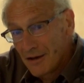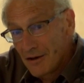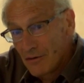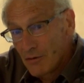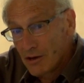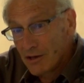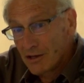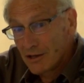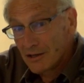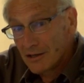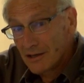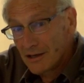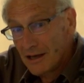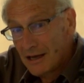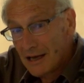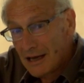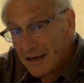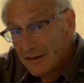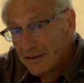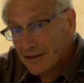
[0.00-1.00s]
Well,
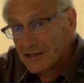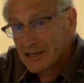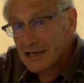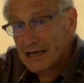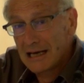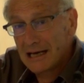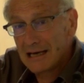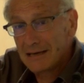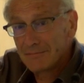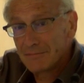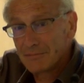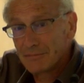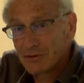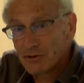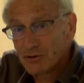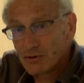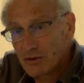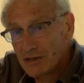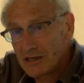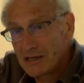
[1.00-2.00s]
at the time,
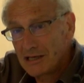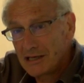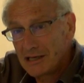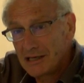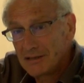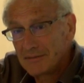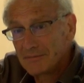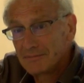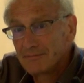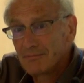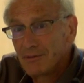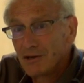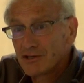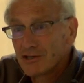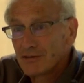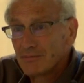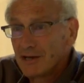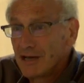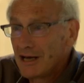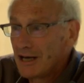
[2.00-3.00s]
three
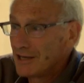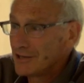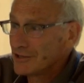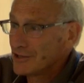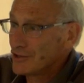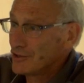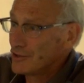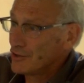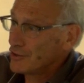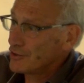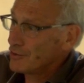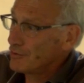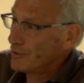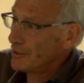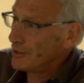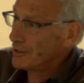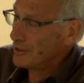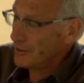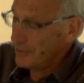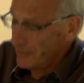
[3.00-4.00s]
possible answers
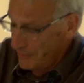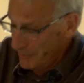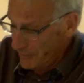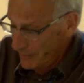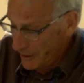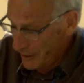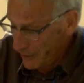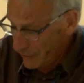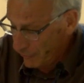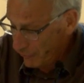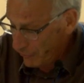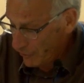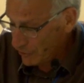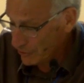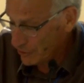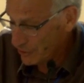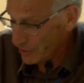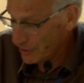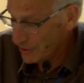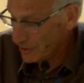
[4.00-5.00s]
were being
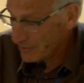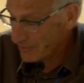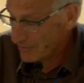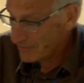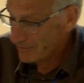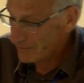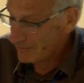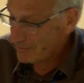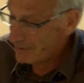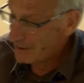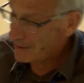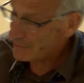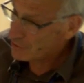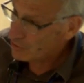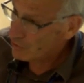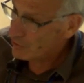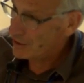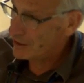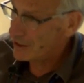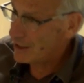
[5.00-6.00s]
floated, perhaps
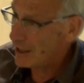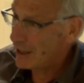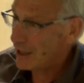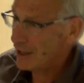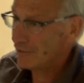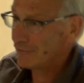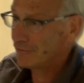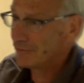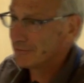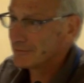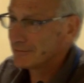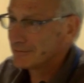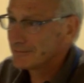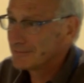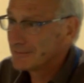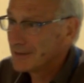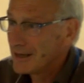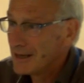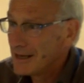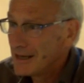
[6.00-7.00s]
three and a half,
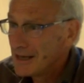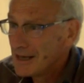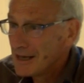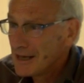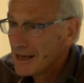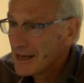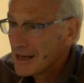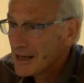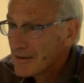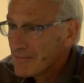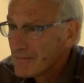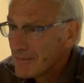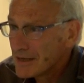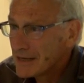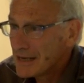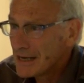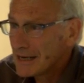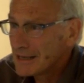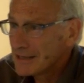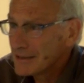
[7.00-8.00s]
but
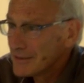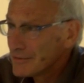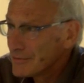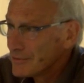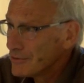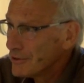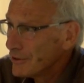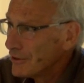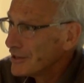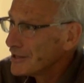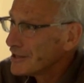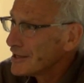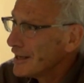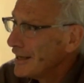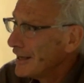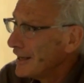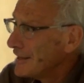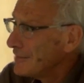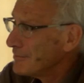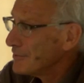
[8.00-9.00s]
none were
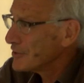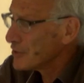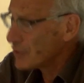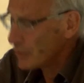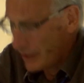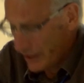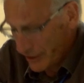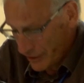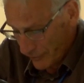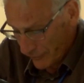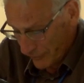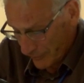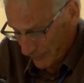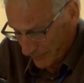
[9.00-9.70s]
entirely persuasive.